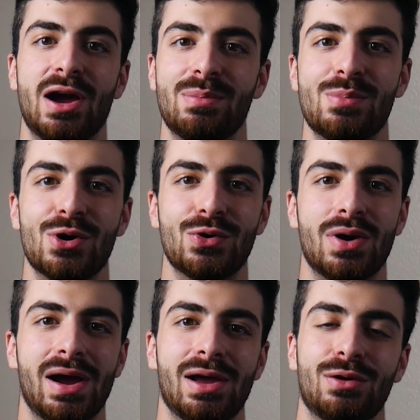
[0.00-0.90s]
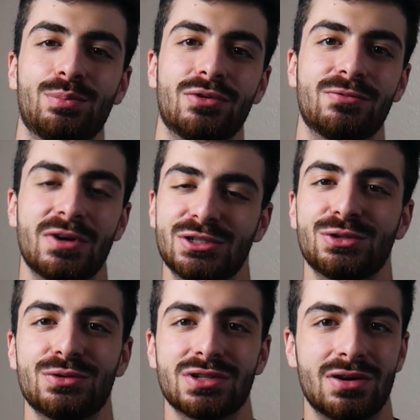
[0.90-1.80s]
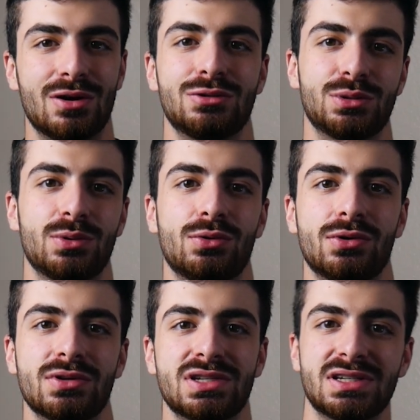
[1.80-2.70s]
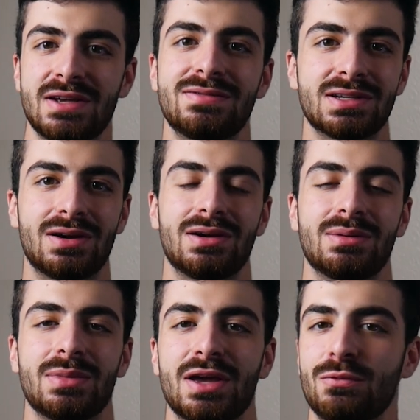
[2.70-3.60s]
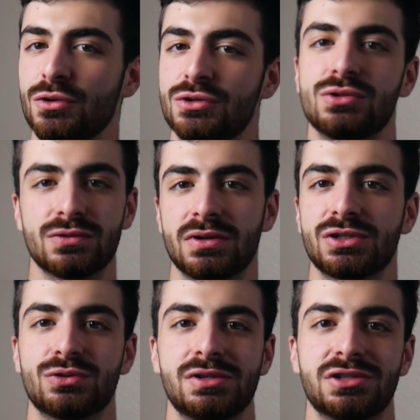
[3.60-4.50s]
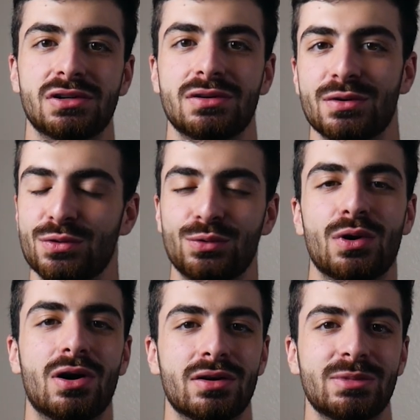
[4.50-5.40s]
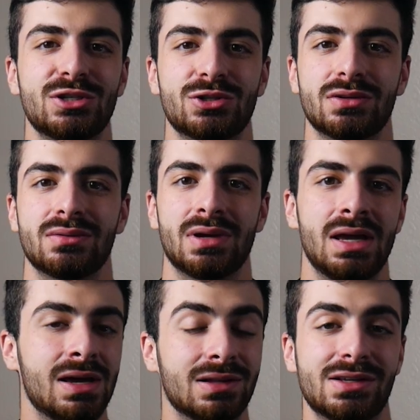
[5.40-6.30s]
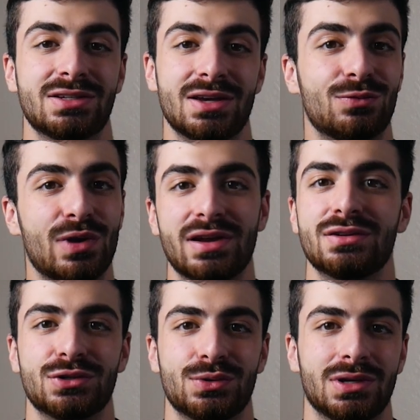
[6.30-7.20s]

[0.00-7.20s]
I'm Mo. I help professionals and entrepreneurs save time and reduce frustration through automation. Let's get right into